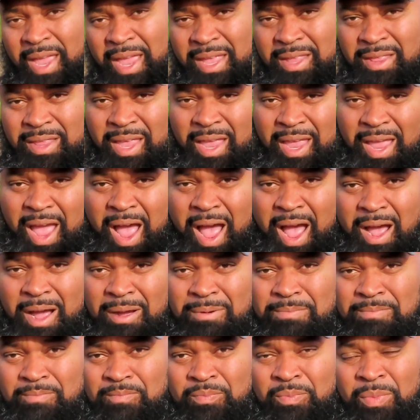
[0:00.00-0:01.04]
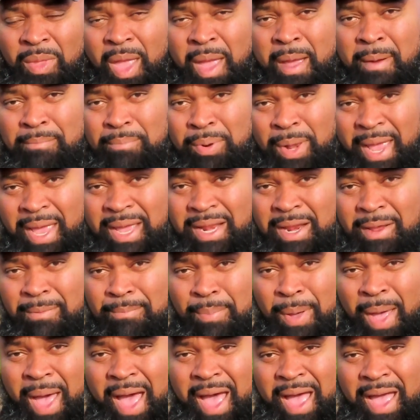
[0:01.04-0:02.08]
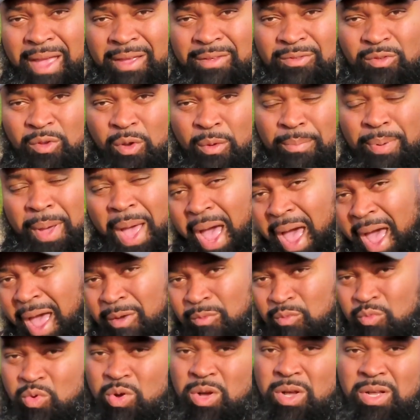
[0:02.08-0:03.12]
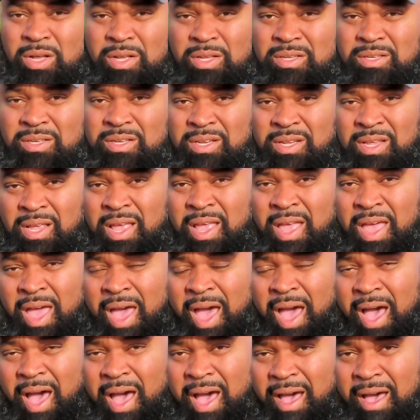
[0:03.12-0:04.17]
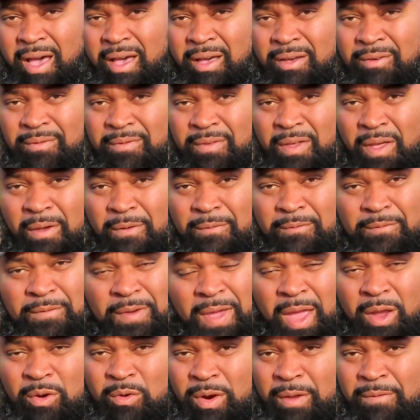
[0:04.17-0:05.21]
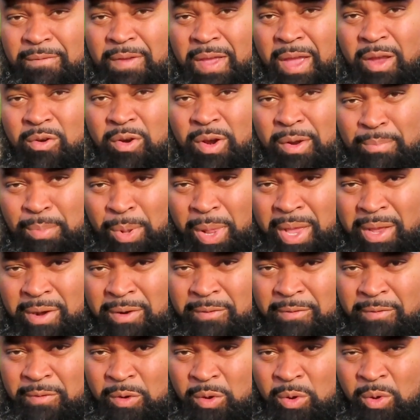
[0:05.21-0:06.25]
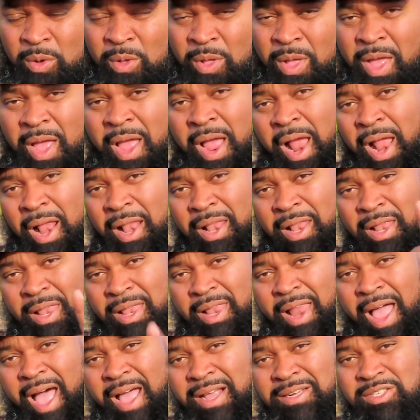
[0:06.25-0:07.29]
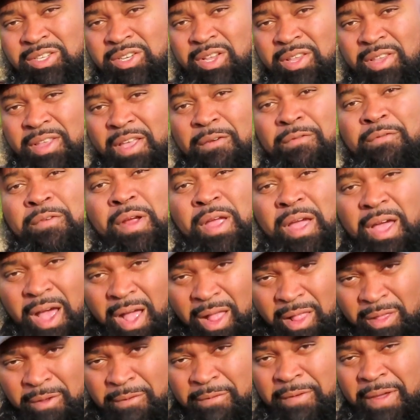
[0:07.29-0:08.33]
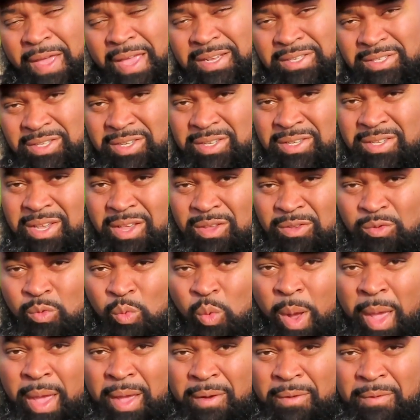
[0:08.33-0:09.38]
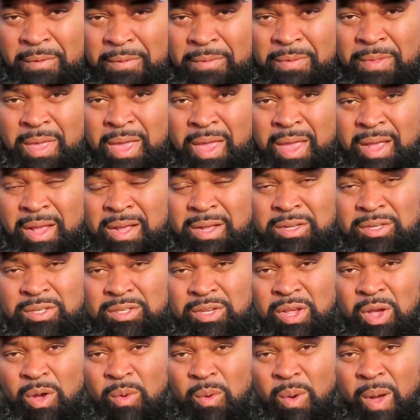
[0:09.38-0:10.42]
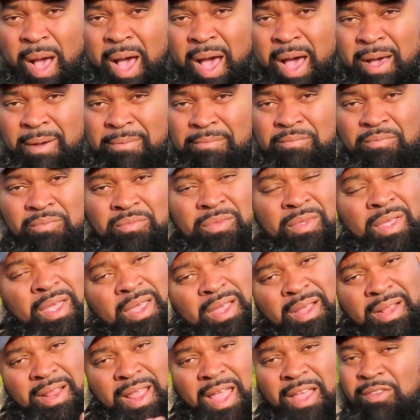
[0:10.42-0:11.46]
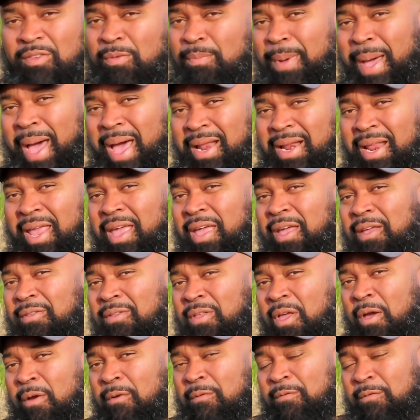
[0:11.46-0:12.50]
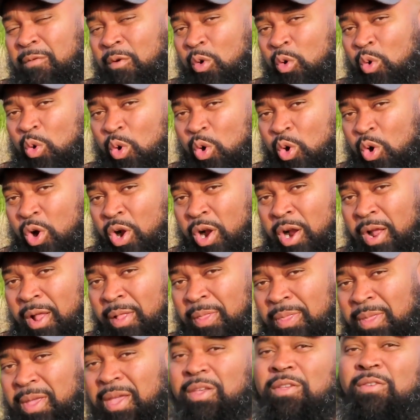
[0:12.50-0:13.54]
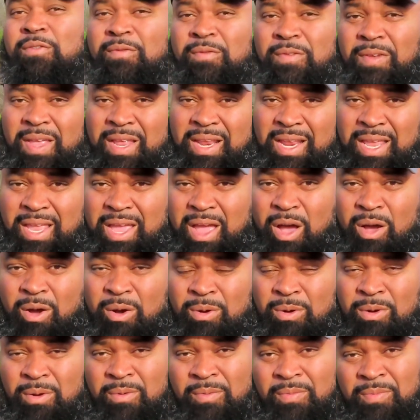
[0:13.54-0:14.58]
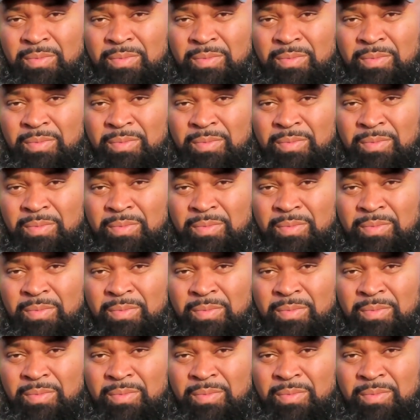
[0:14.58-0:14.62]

in the um, planet pines or pine woods. Uh, very, very plentiful. Lots of different color phases as well. So um, that's about it for this video.